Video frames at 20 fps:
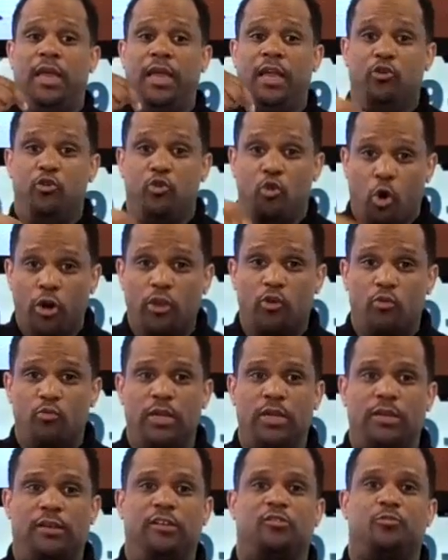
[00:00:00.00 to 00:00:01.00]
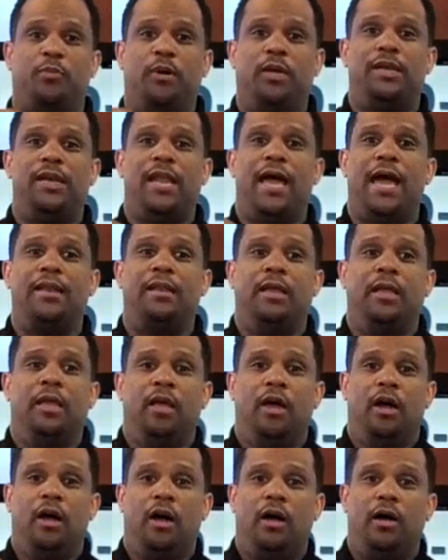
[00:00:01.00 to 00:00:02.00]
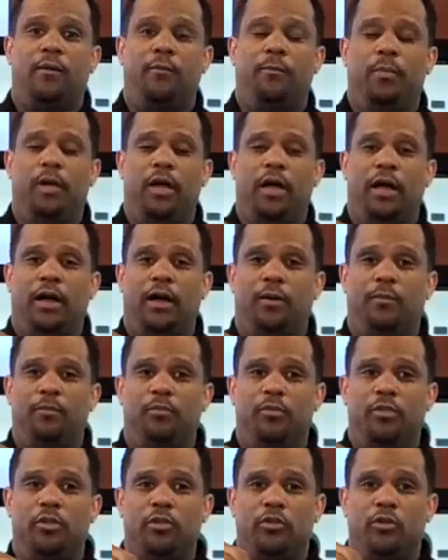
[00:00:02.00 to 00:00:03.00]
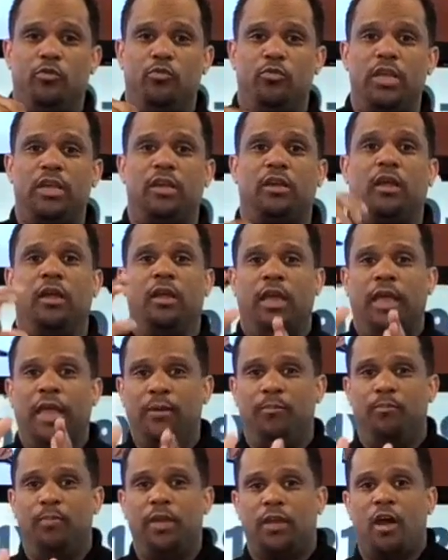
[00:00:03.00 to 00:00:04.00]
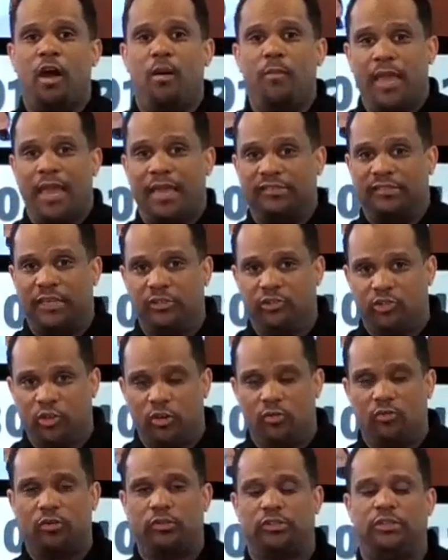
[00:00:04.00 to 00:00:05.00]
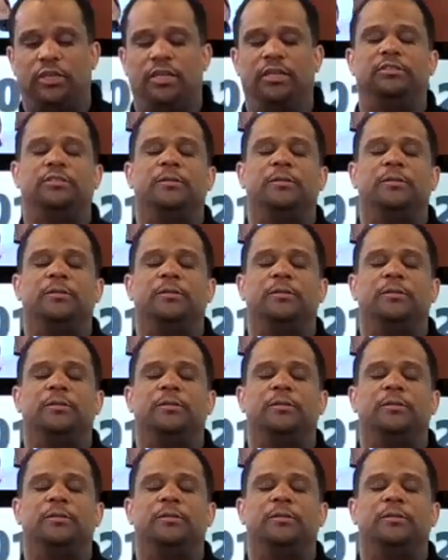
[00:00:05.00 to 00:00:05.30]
your uniqueness, but not unique in becoming as a general sense.